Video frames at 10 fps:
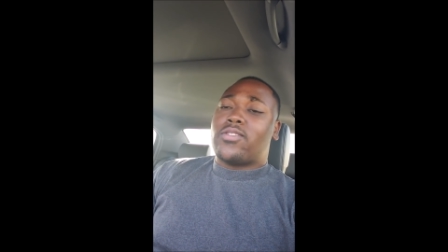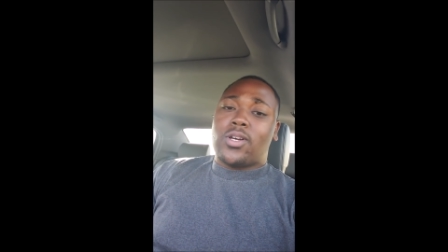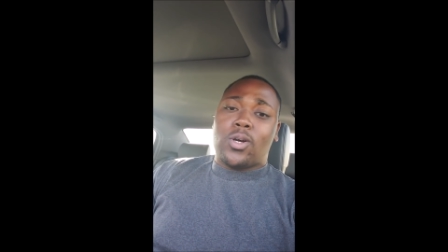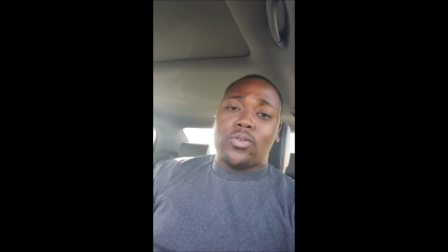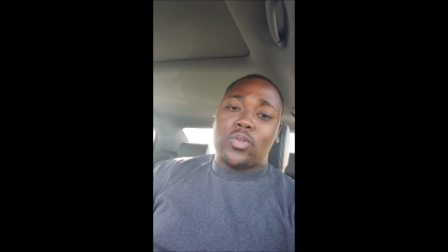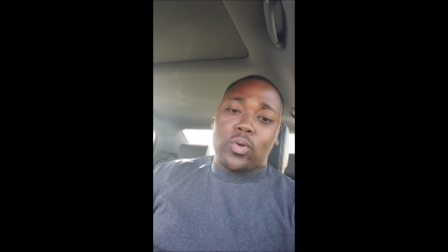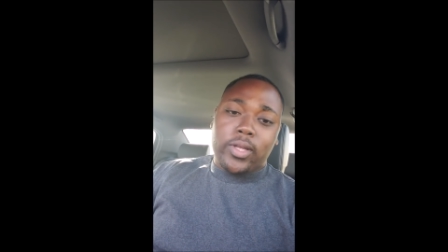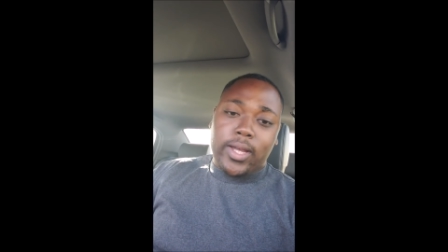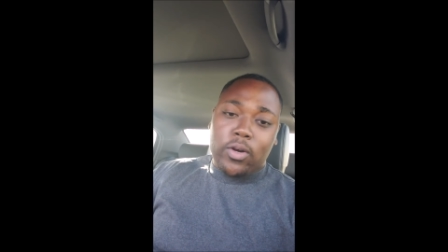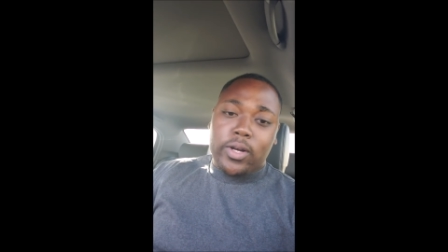So just
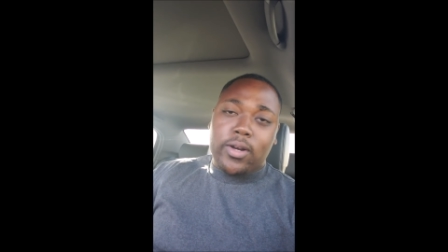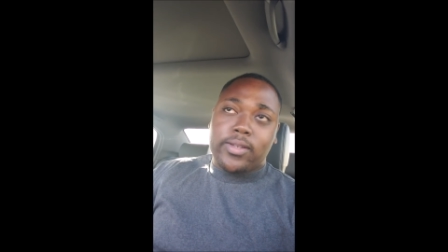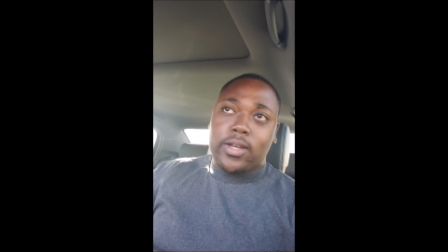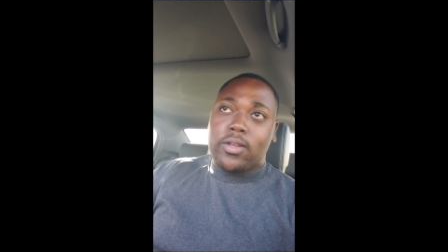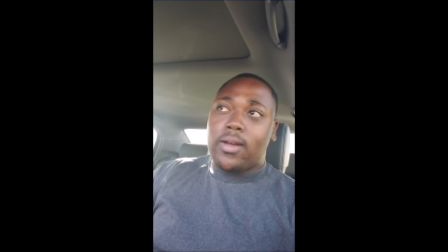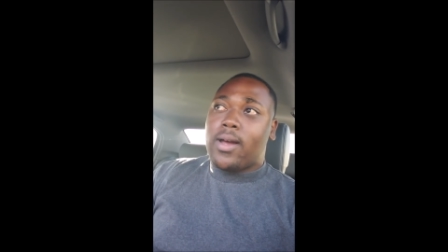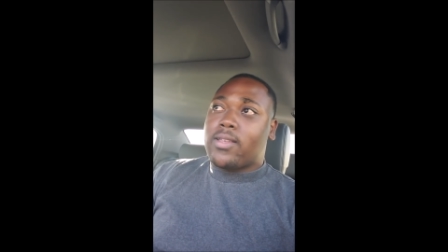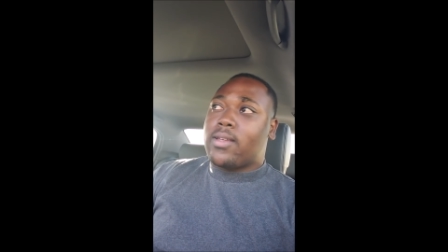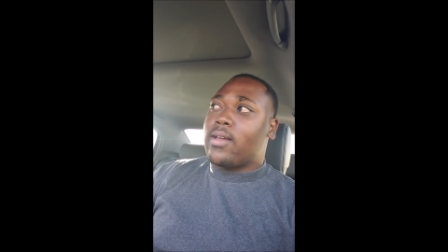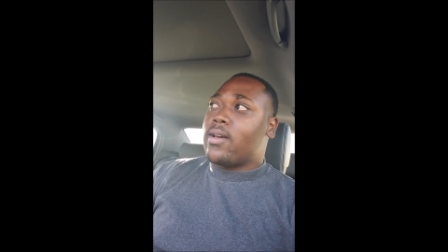wanted to get on here and tell you
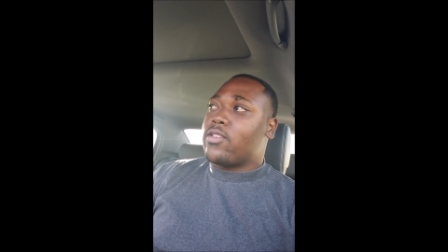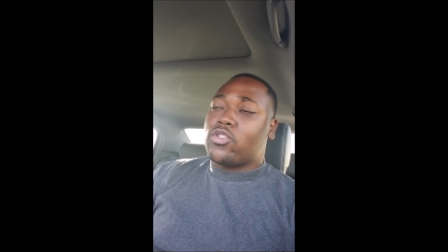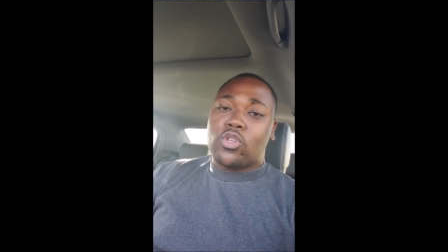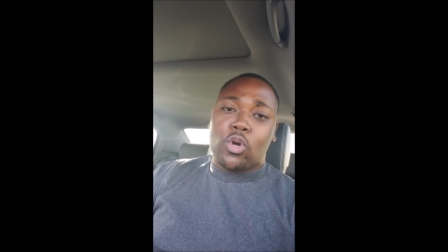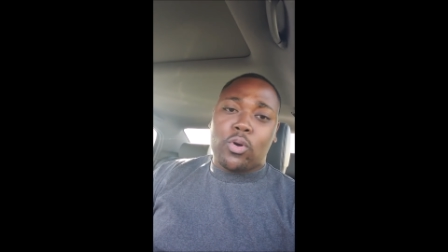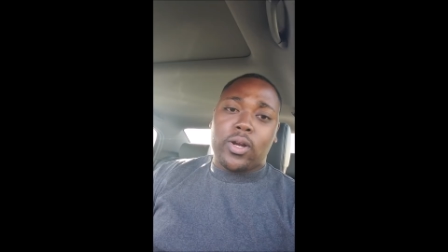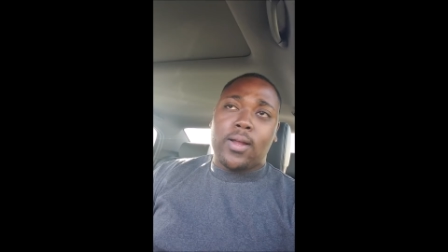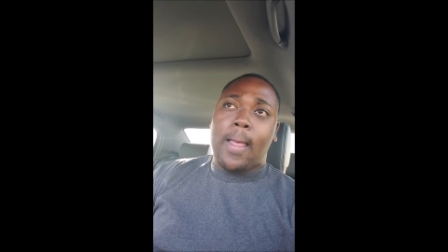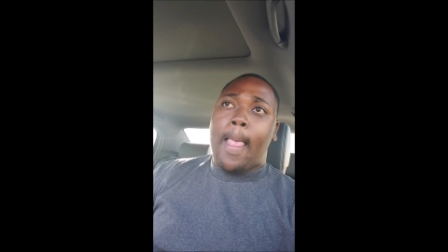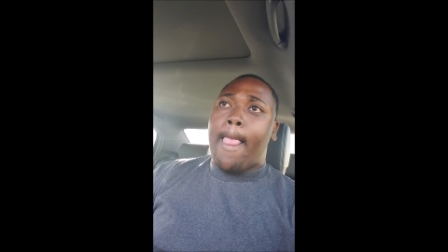guys uh, the story,
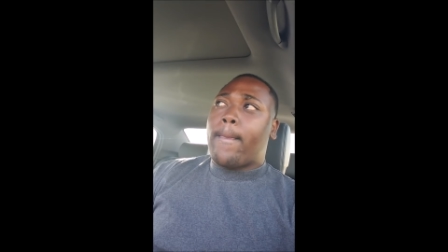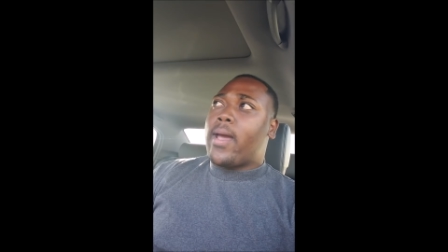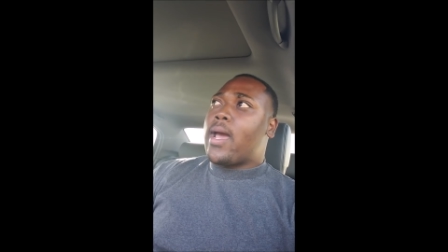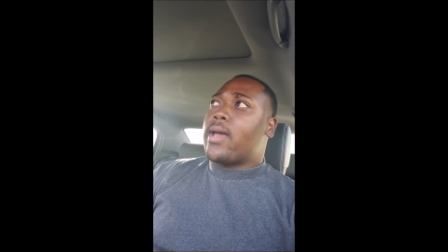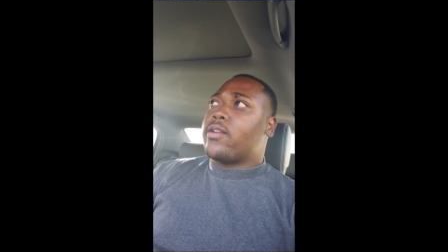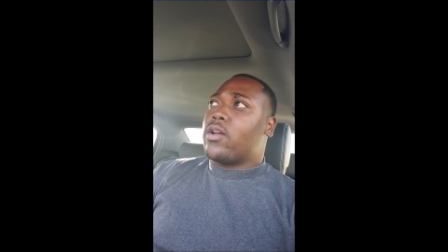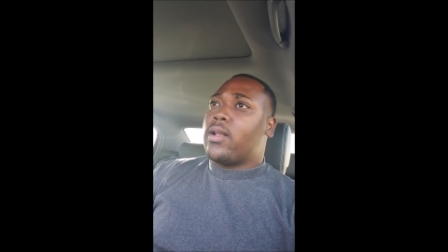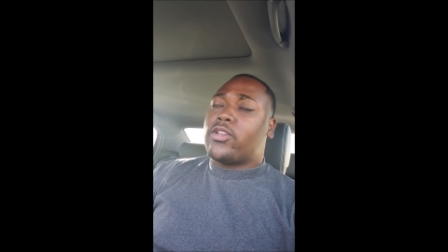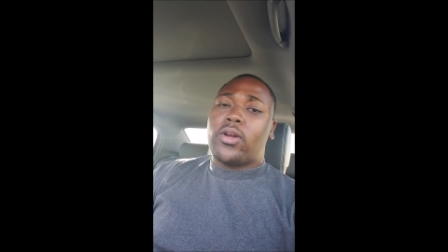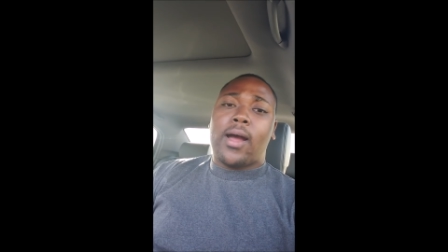and you know,
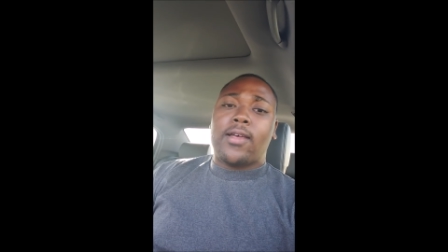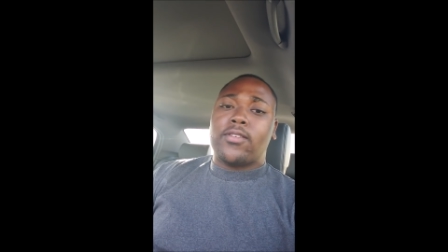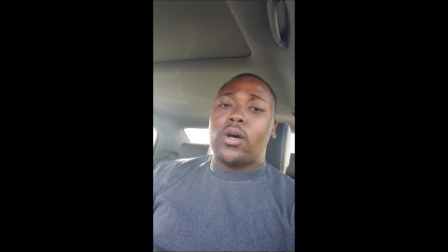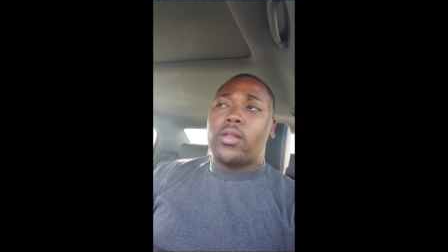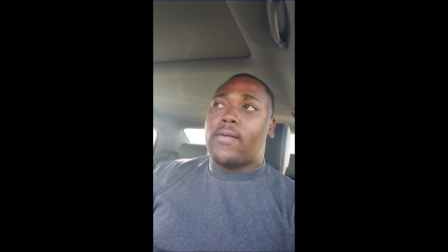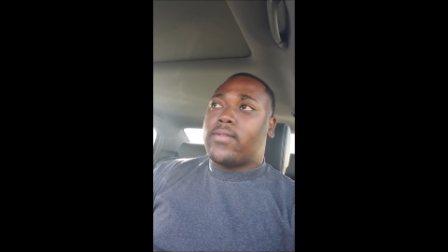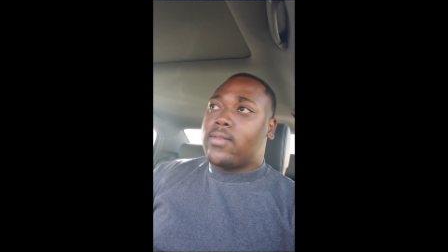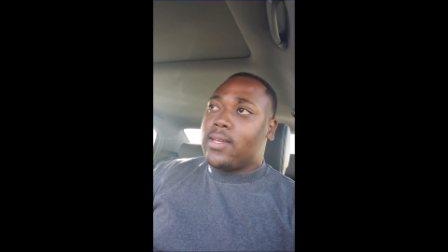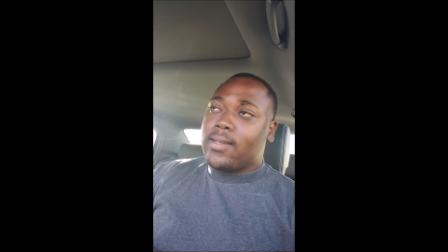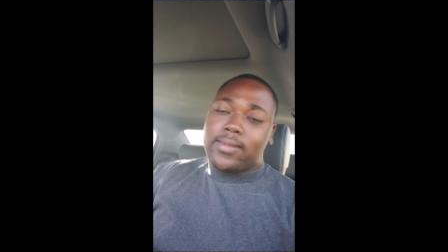let you guys know that
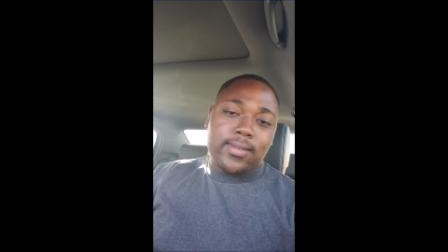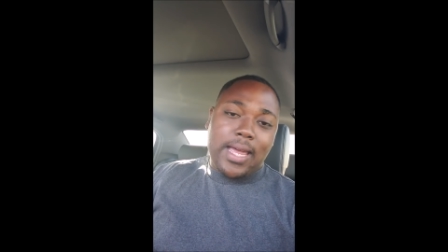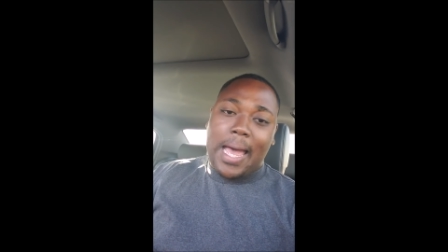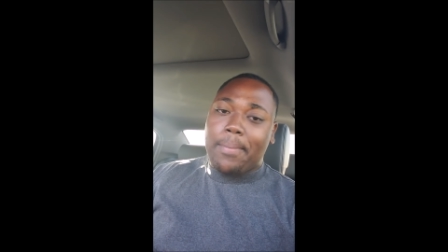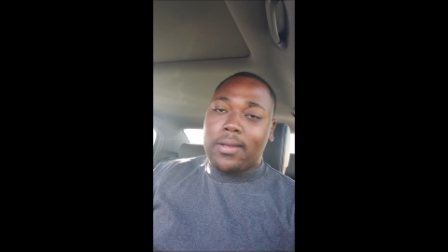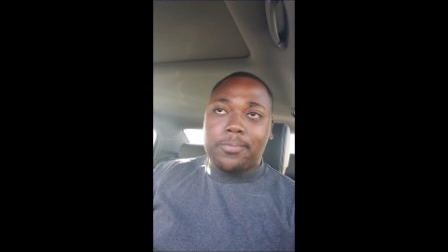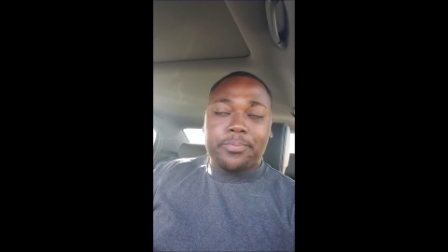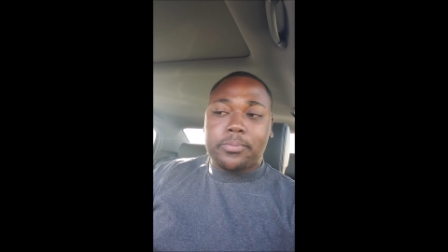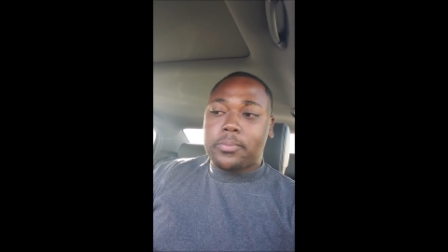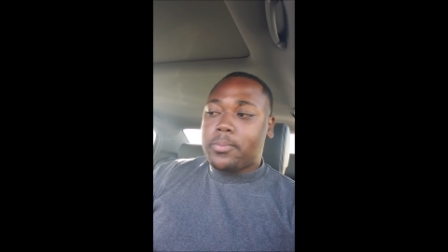things like this
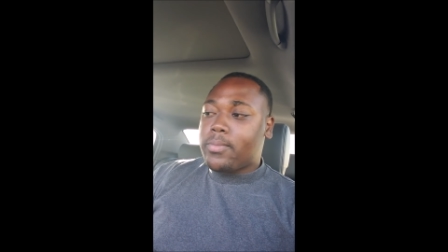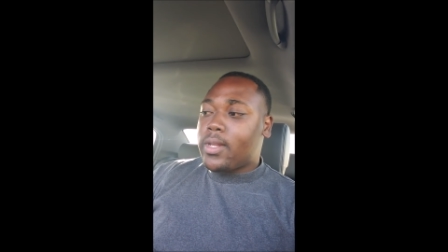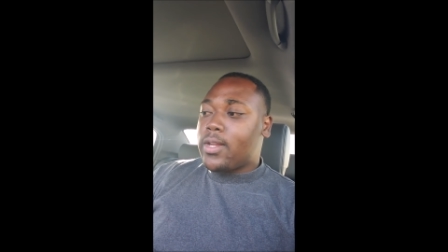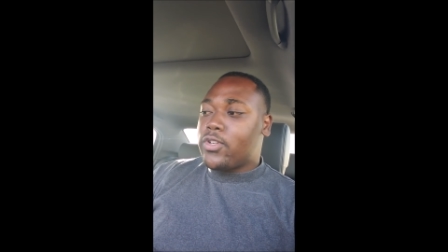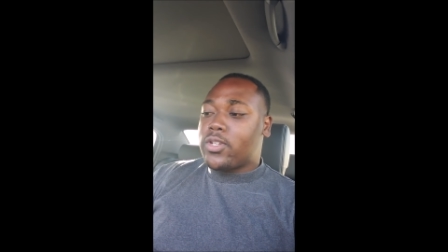happen.